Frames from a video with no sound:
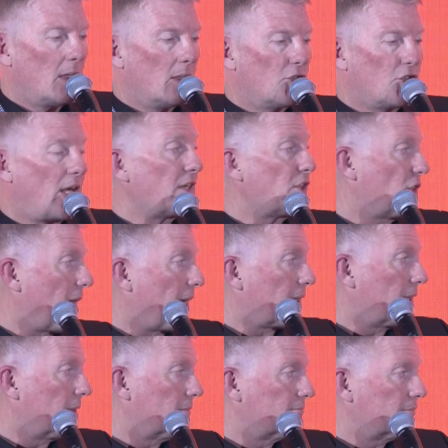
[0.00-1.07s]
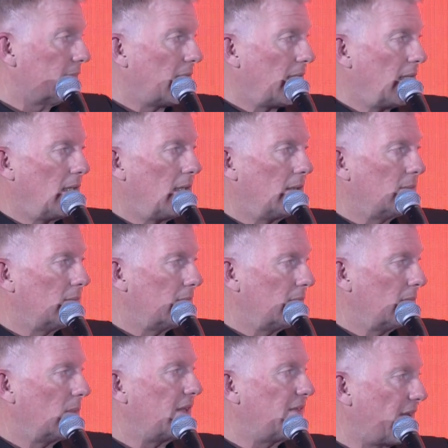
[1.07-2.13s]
Shake Shack, we